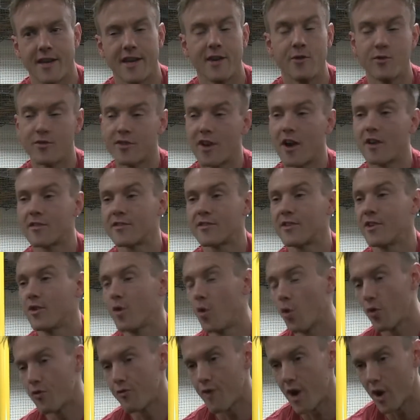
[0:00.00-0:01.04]
And he was asking
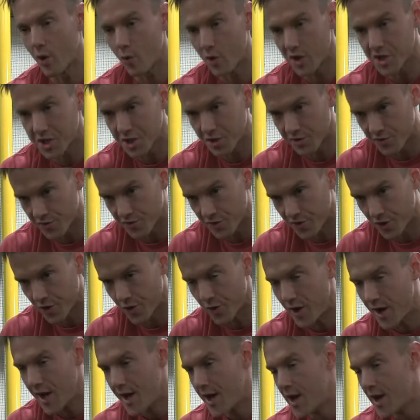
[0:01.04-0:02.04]
all the right questions too,